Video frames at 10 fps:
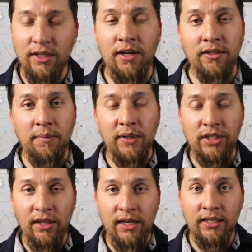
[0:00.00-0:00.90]
There's also a
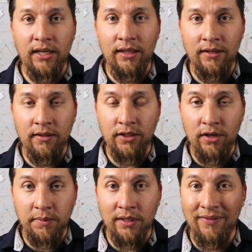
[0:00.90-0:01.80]
bunch of links in the
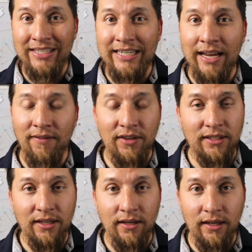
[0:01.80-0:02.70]
description of this, of
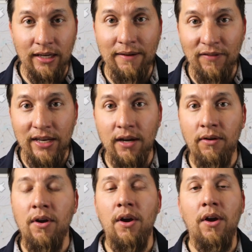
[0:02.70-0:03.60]
this
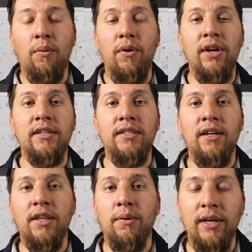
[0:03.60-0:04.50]
video where you can
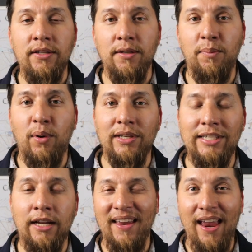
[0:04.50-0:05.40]
see other ways to support the
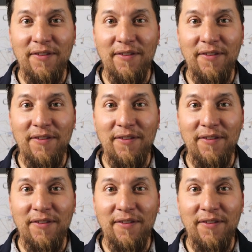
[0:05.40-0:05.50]
channel.